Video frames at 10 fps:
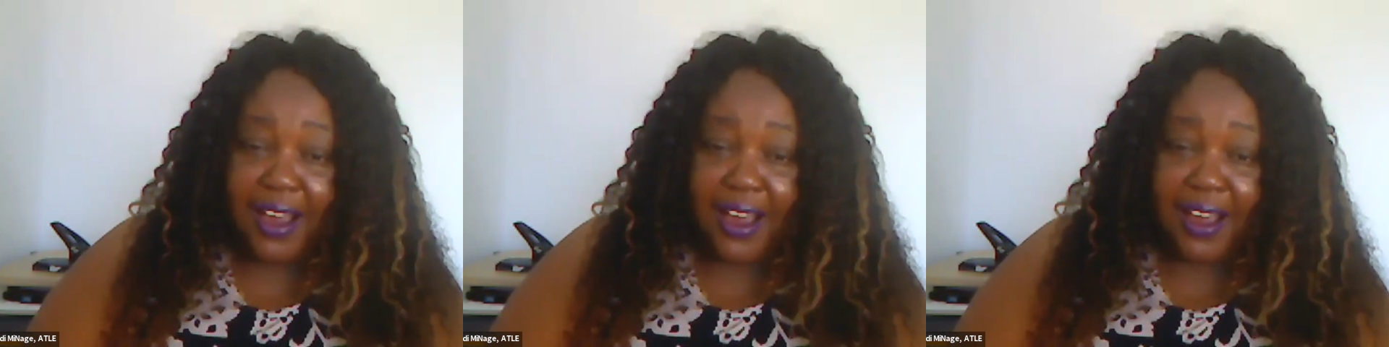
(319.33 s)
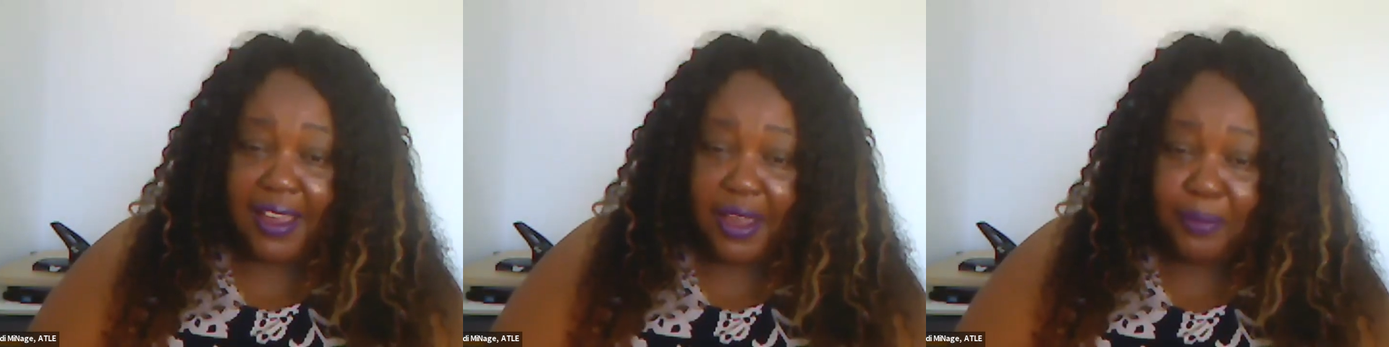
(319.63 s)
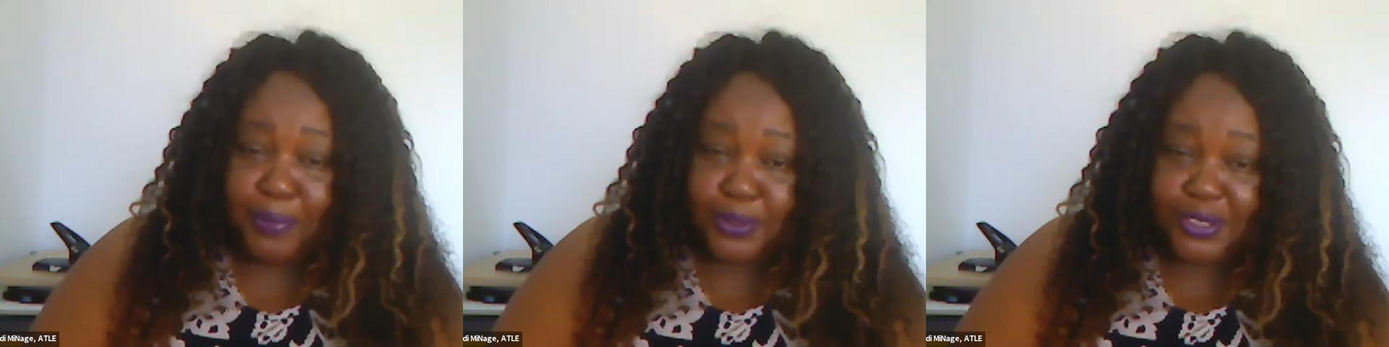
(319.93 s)
are
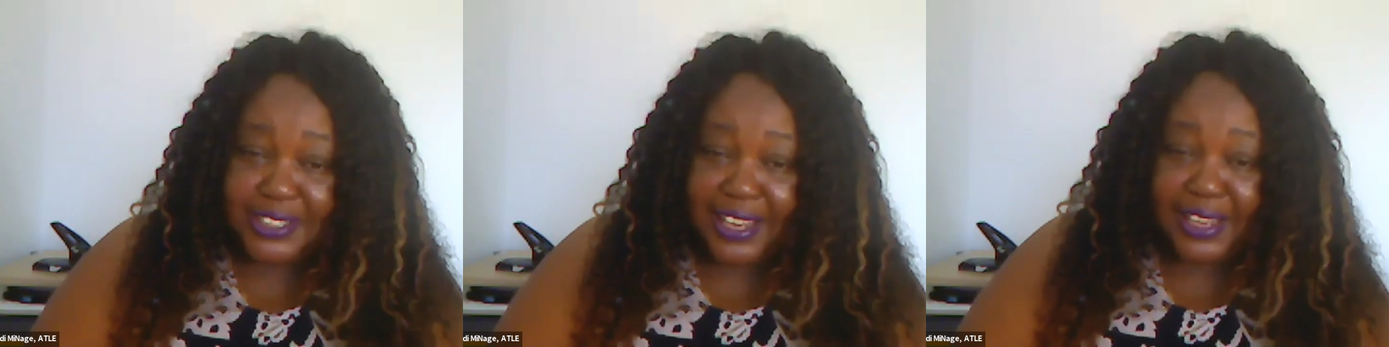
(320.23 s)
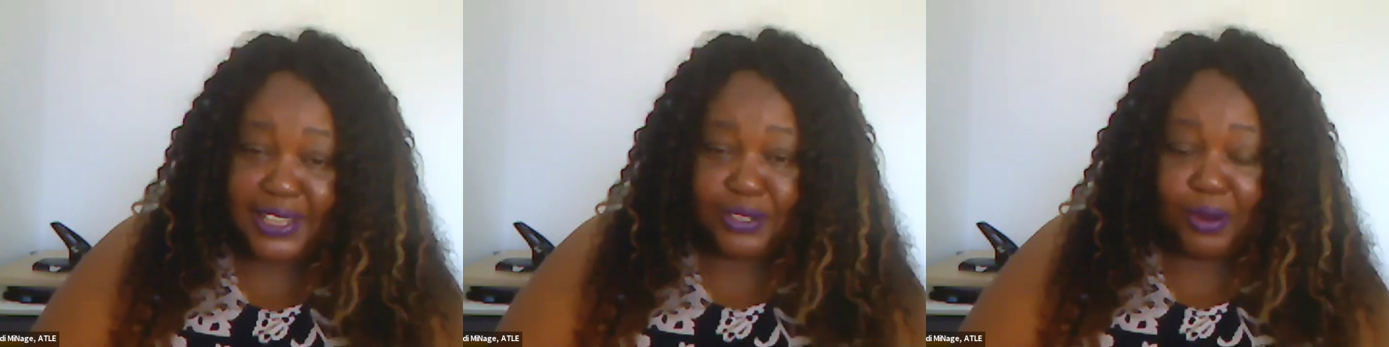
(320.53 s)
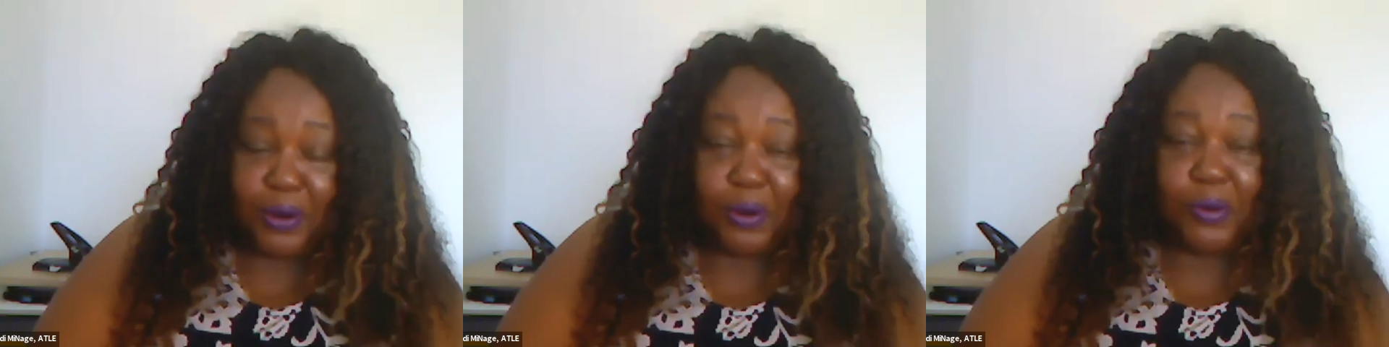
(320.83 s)
able to stay in
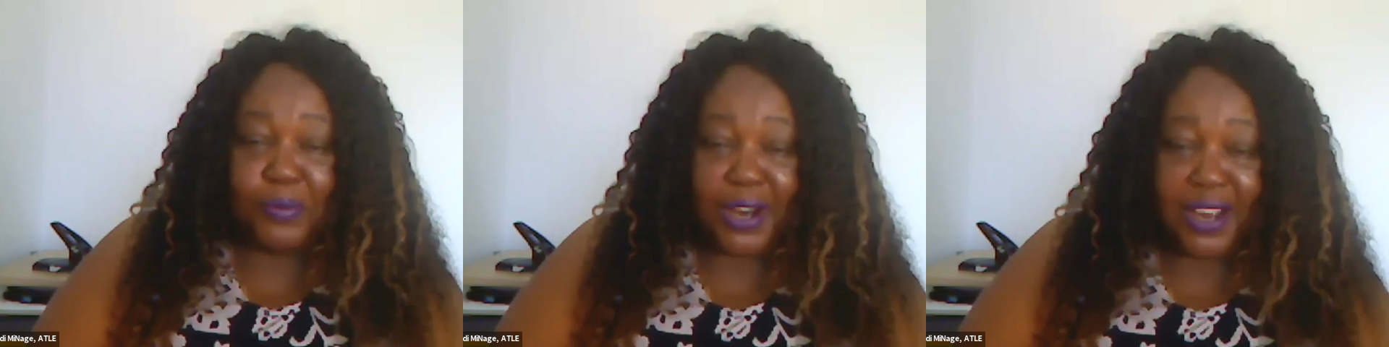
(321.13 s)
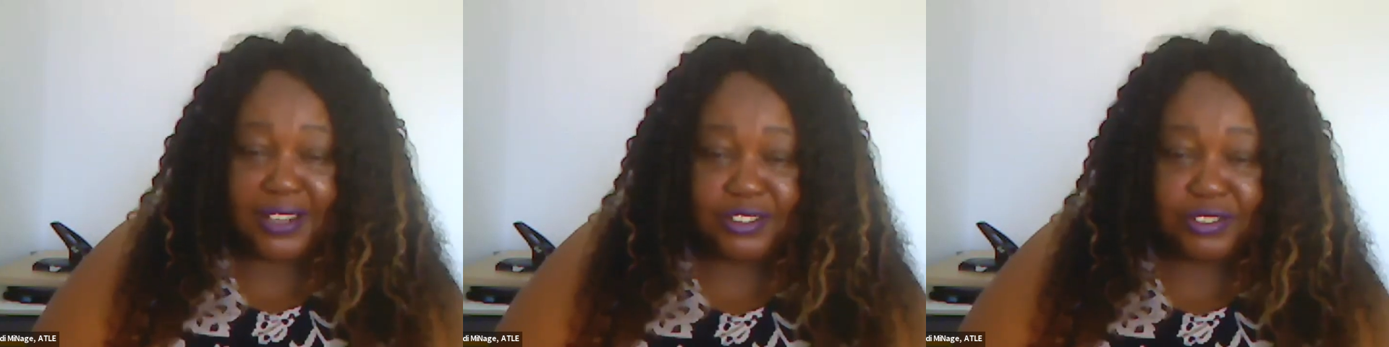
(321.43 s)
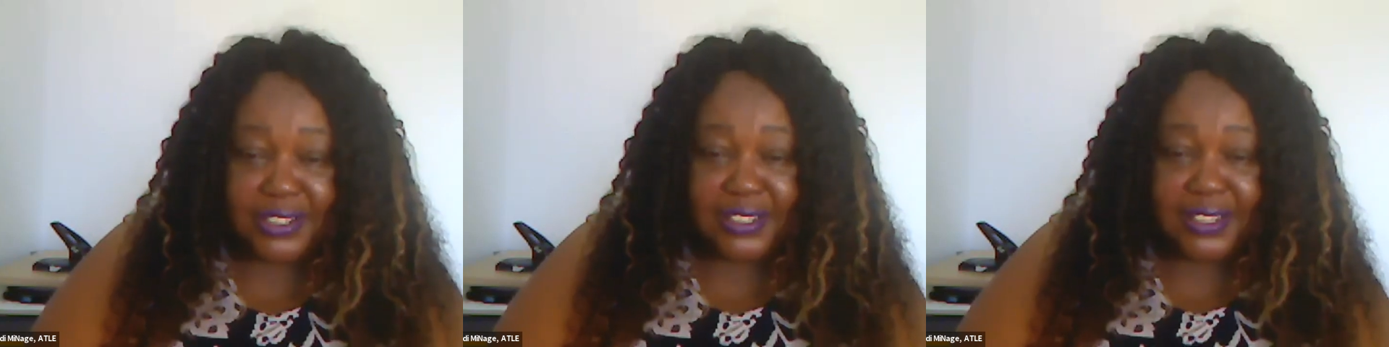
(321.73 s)
your home
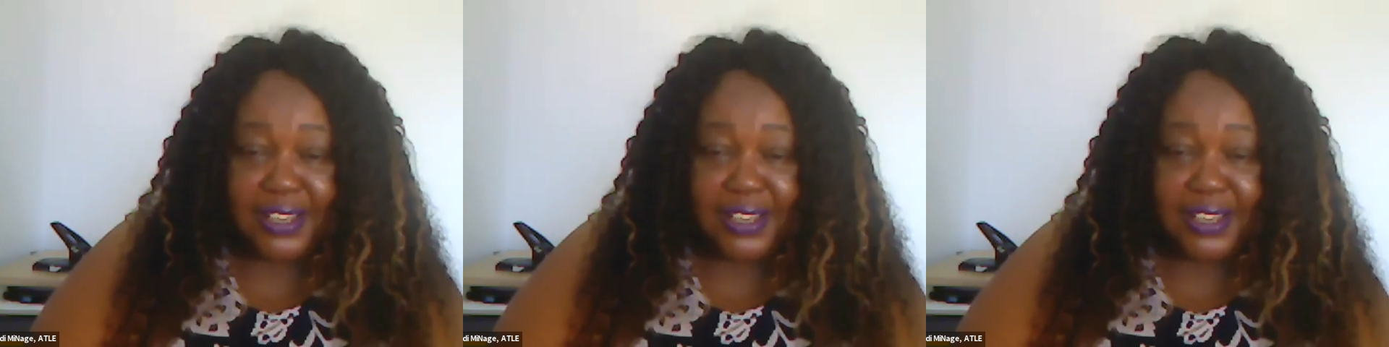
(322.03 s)
country.